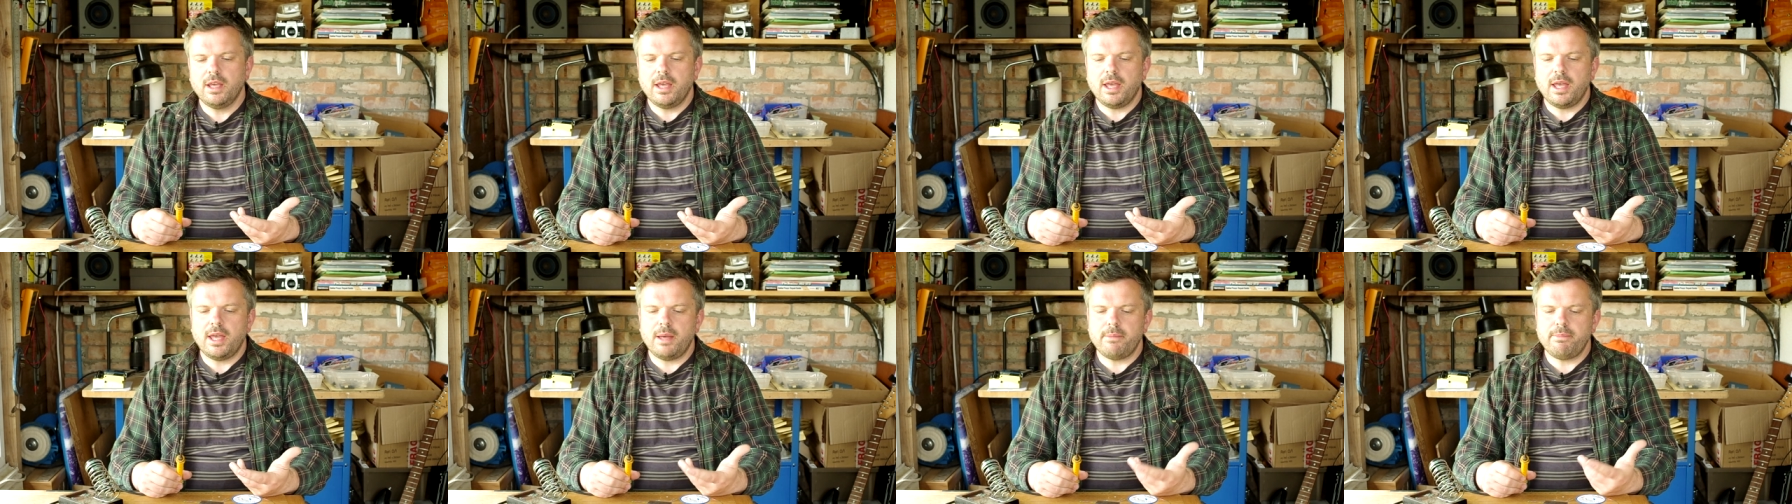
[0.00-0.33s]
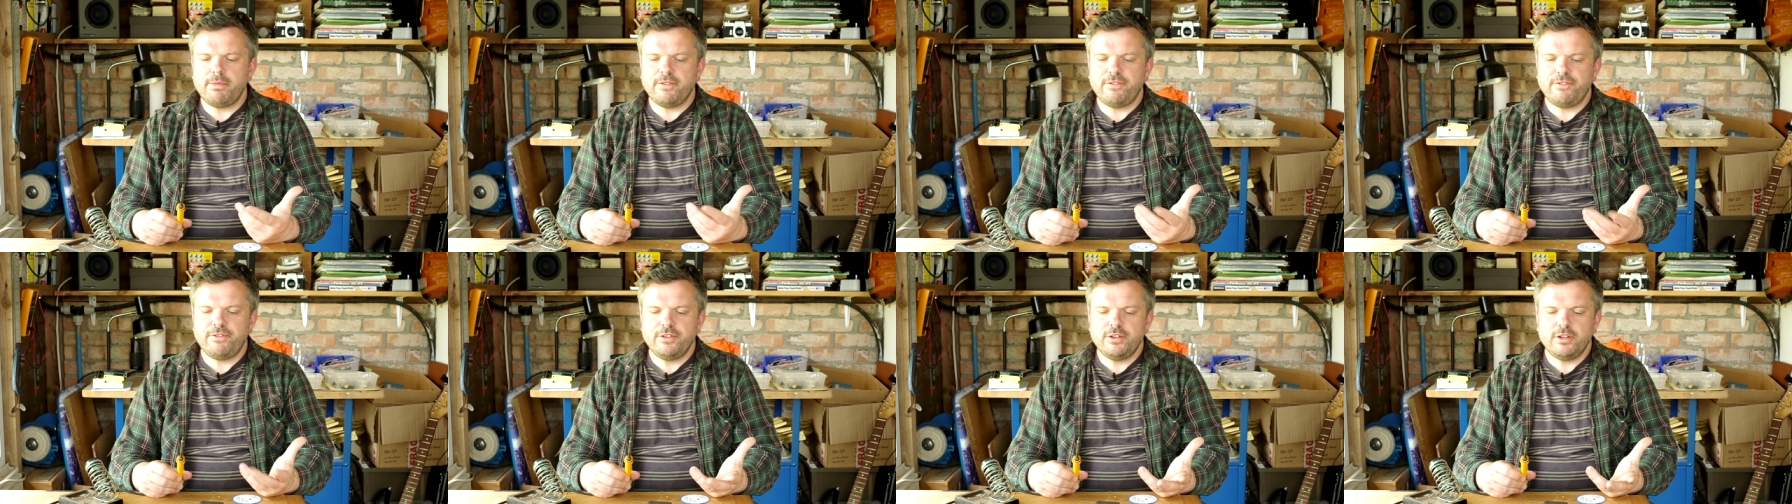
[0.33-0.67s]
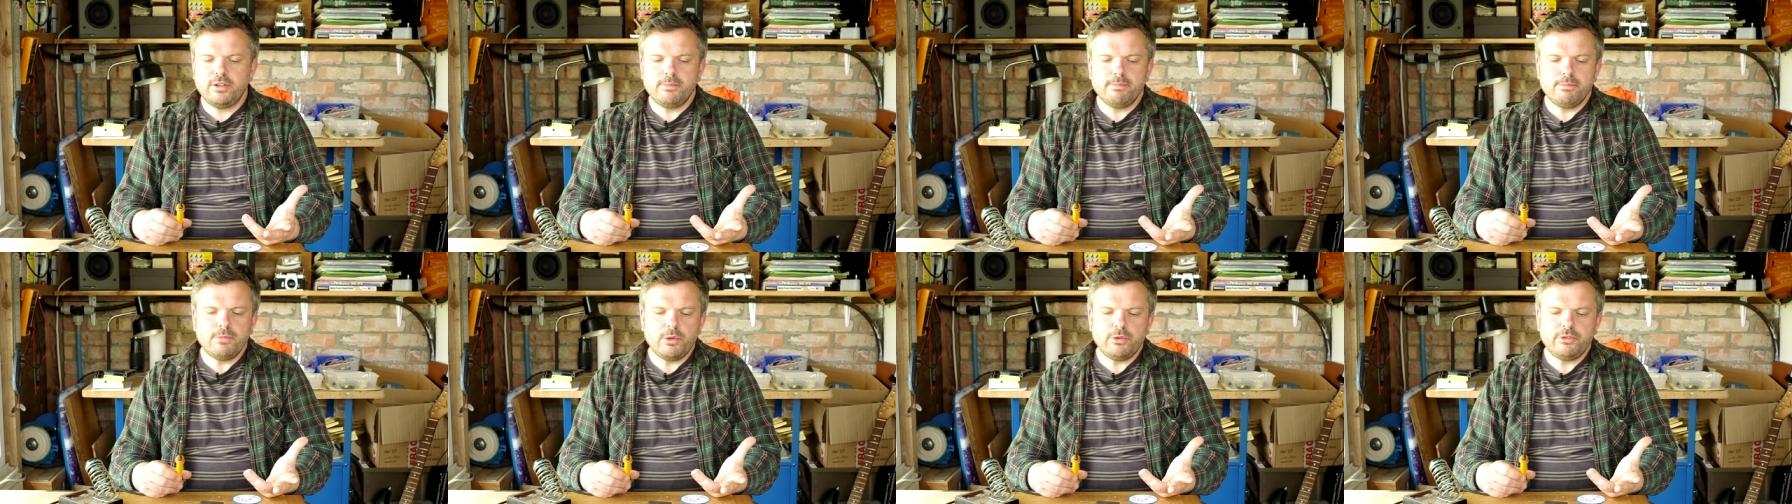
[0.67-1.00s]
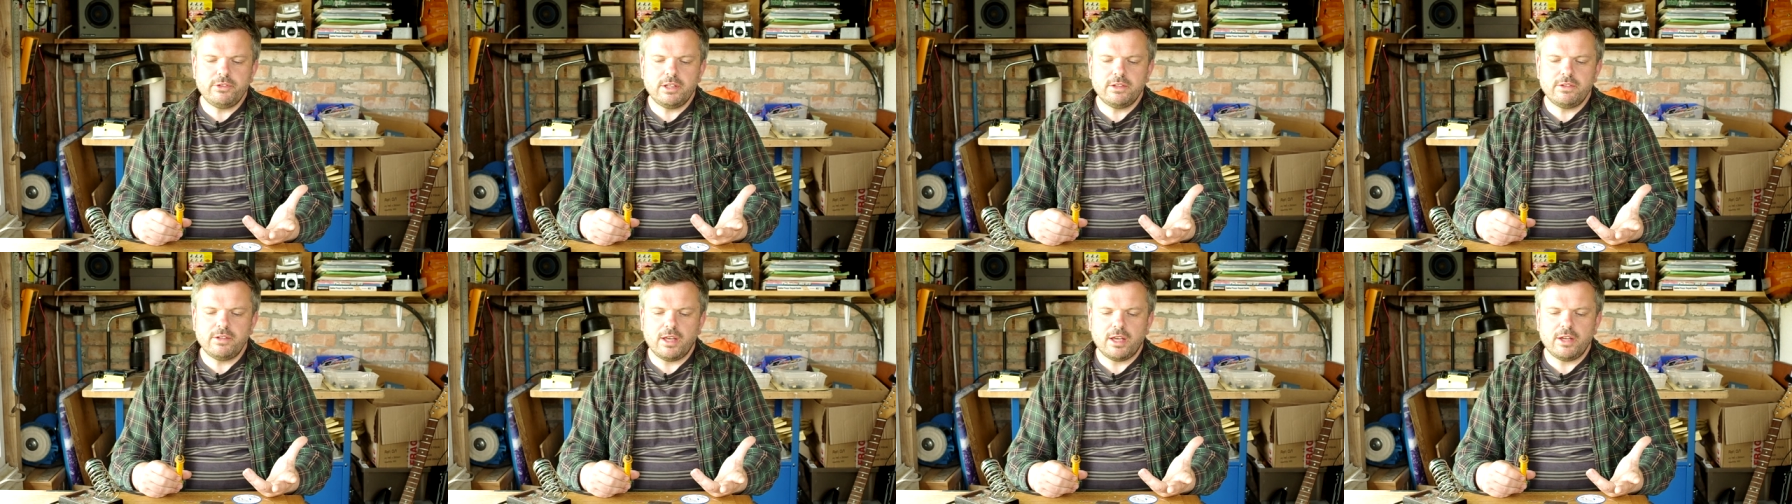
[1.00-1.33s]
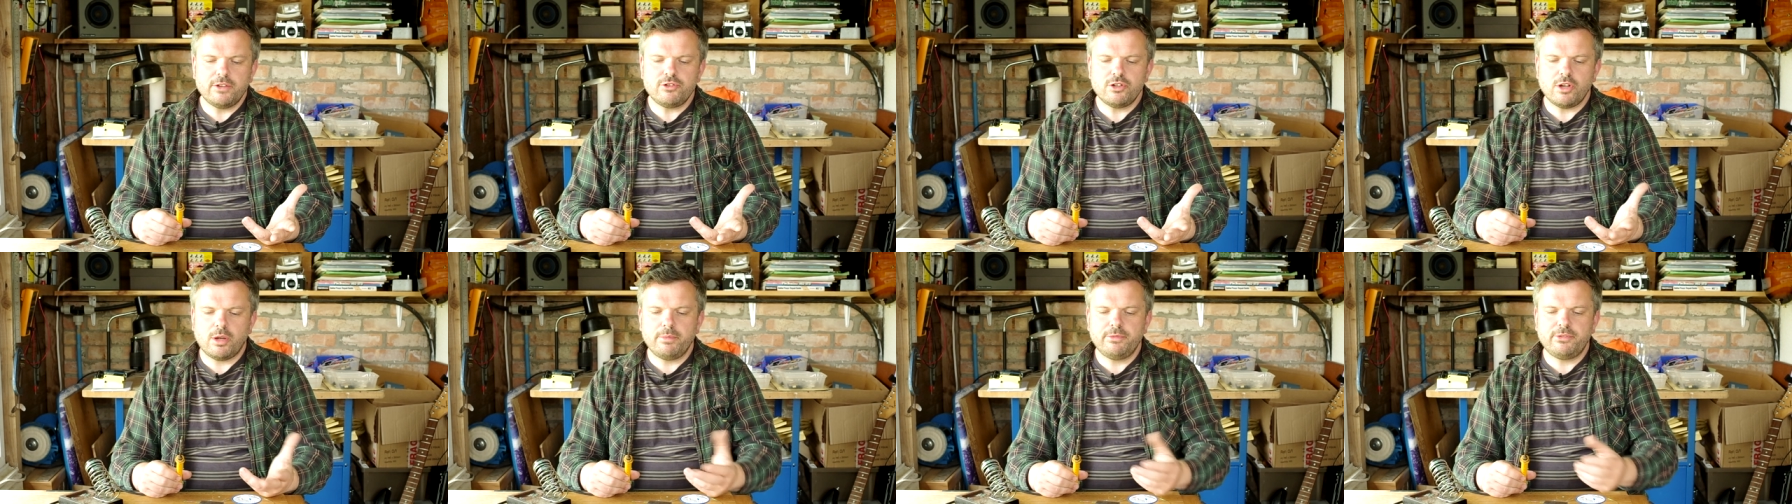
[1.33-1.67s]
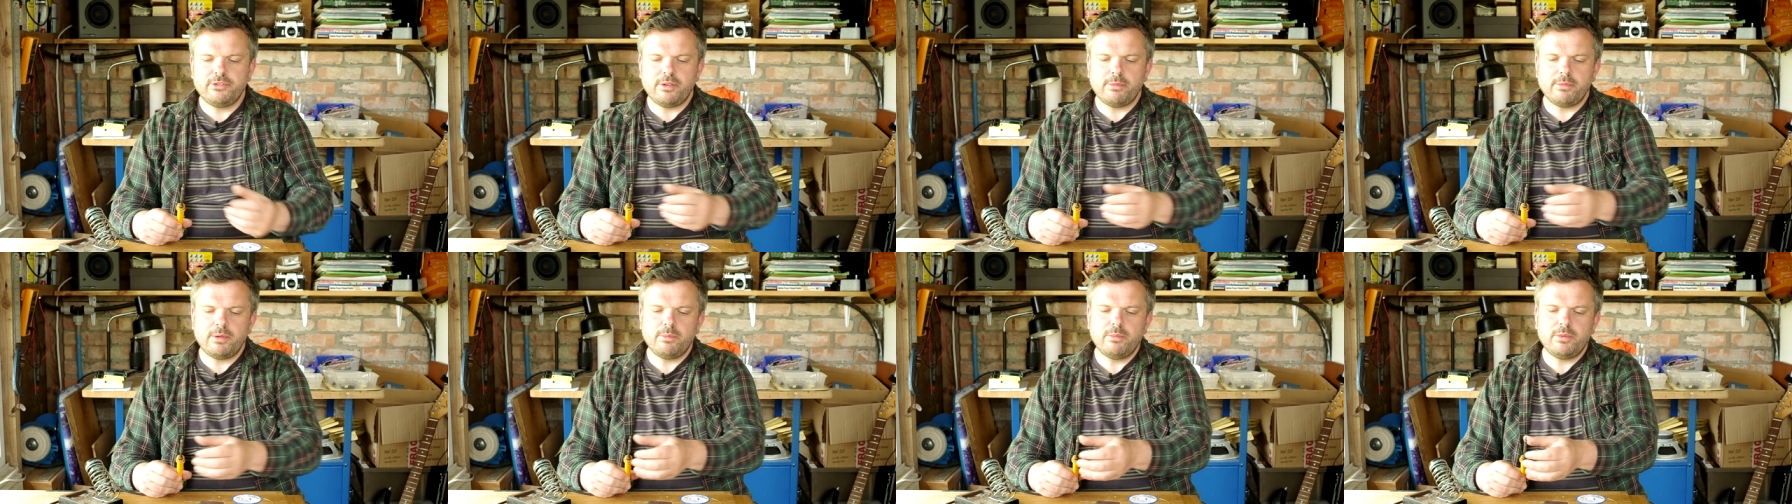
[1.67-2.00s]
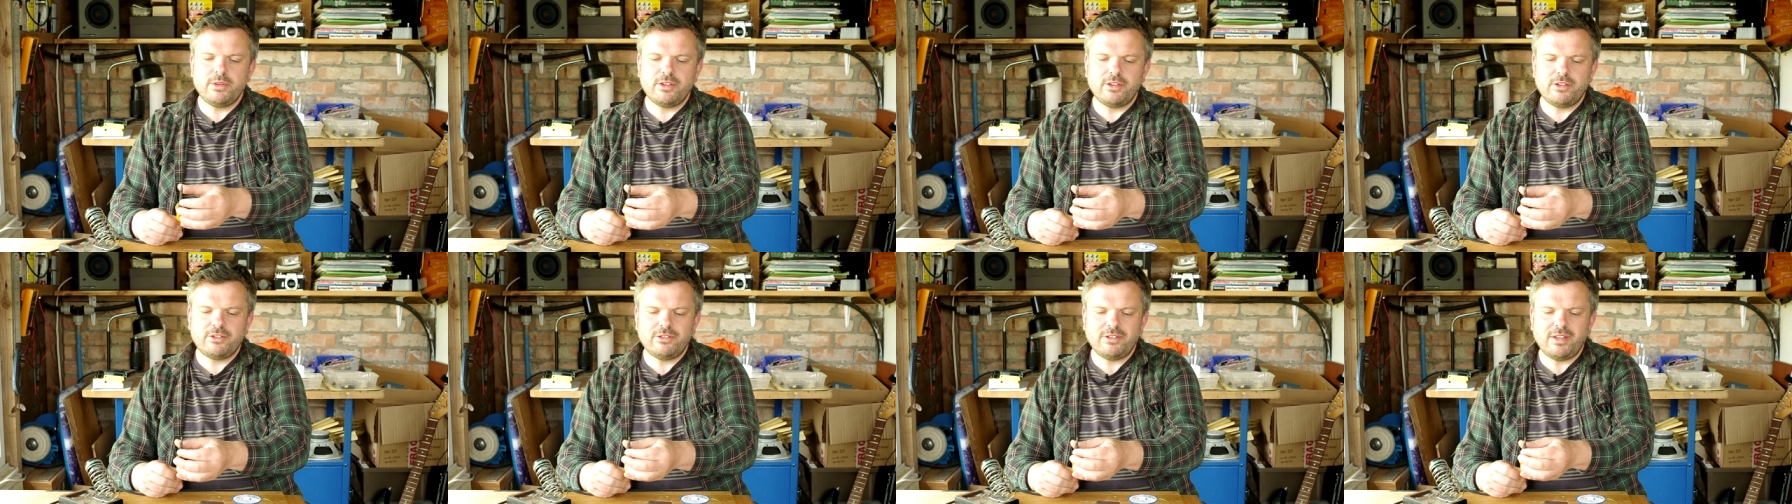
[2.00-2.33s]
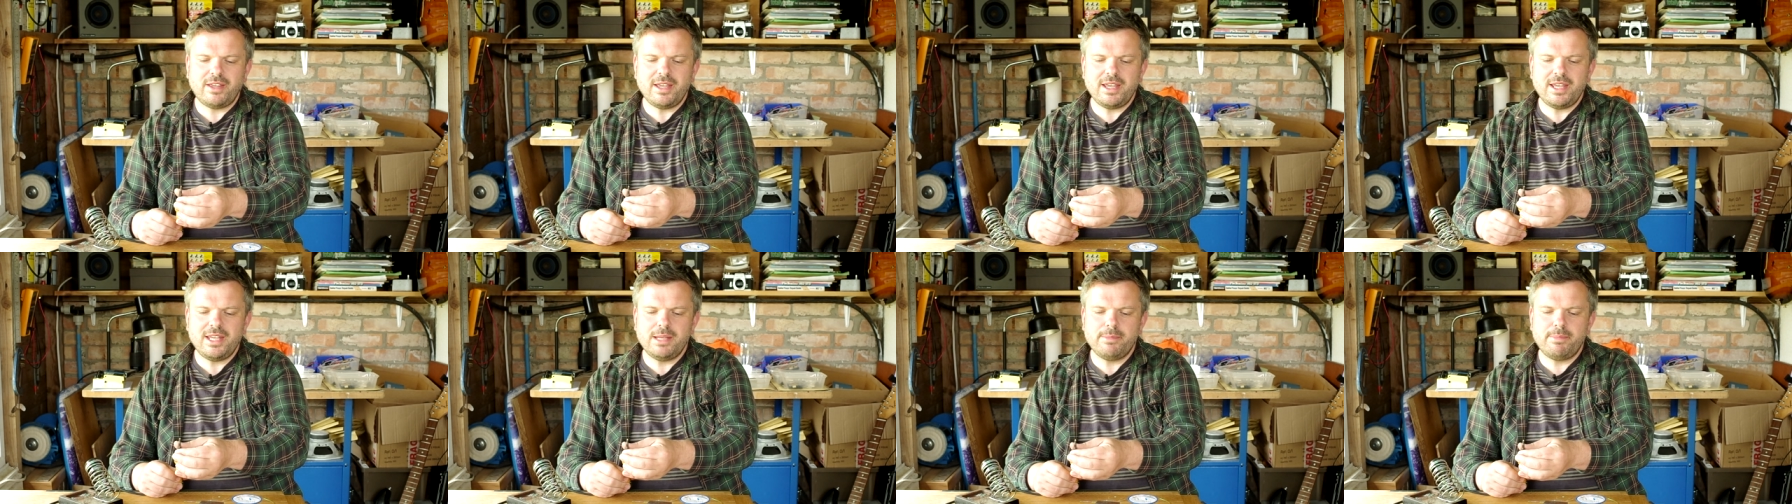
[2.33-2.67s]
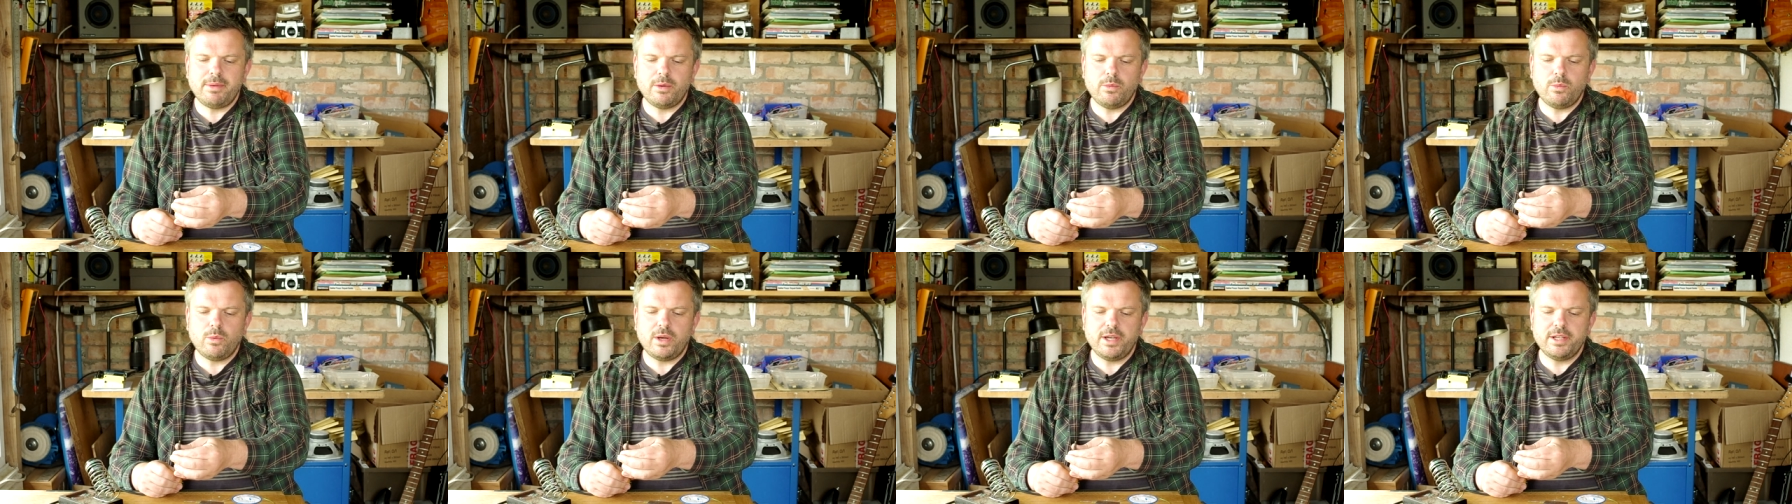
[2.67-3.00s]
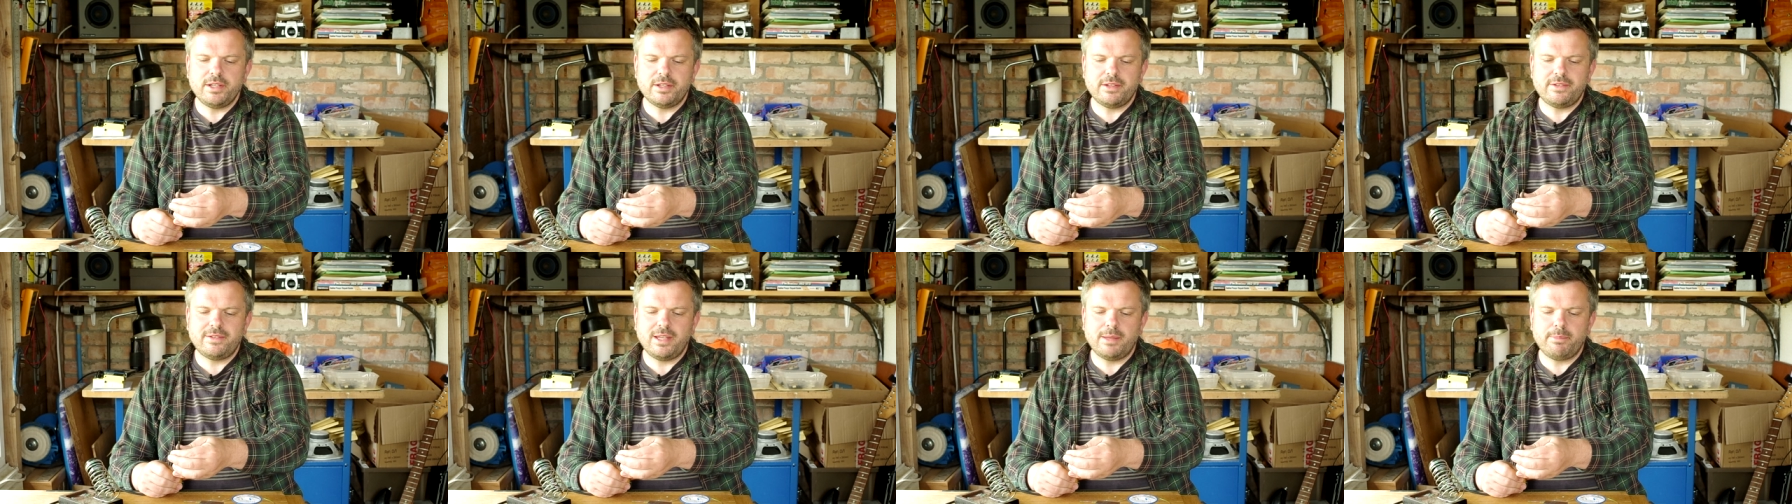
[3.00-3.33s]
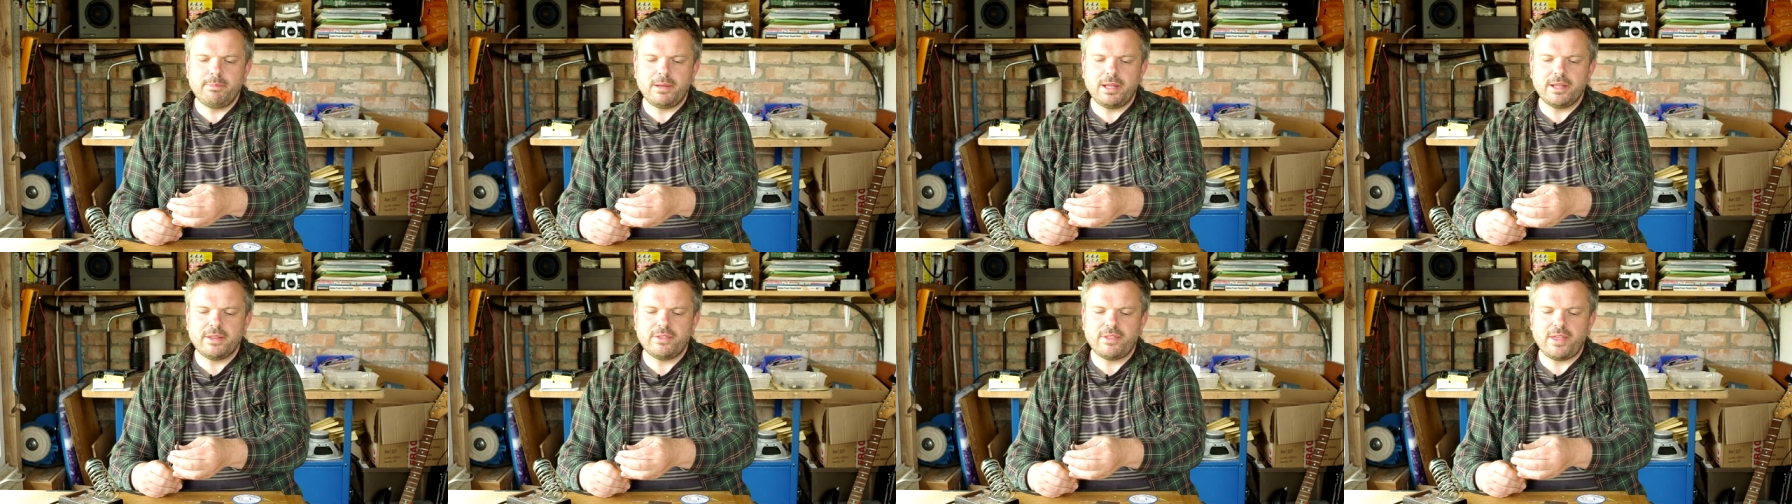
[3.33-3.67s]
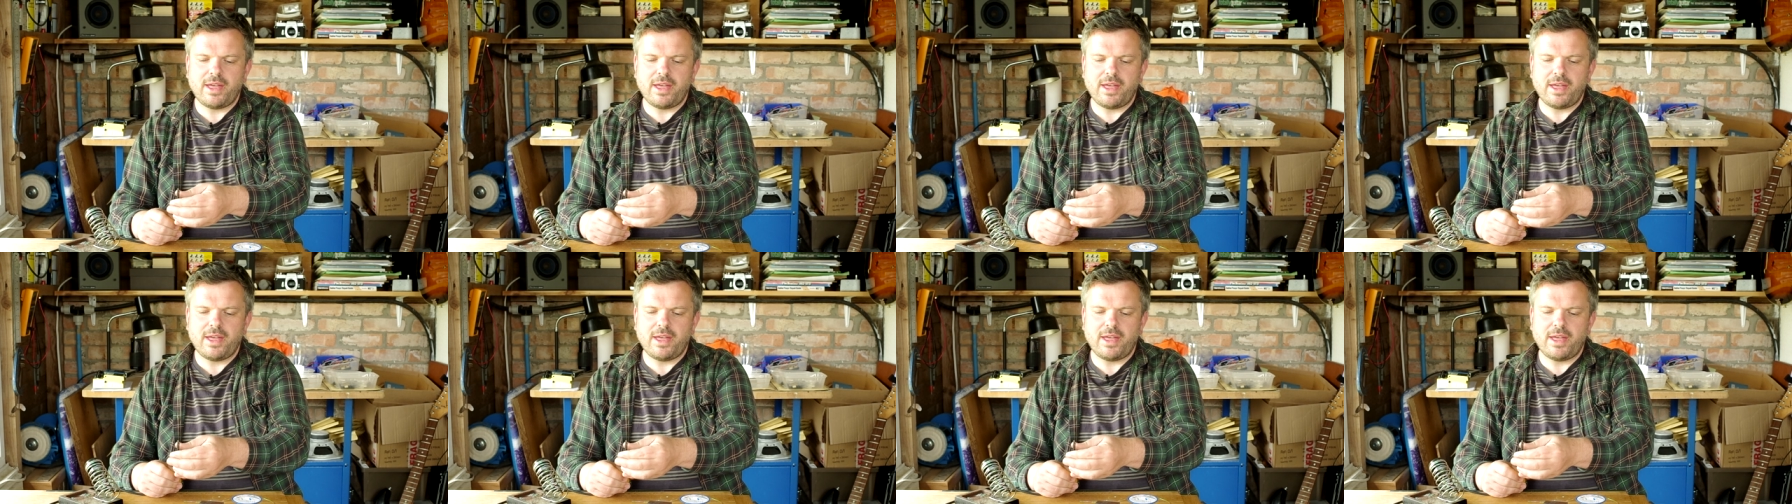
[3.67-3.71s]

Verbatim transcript: uh, but for most guitar jobs, something with a tiny bit wider tip like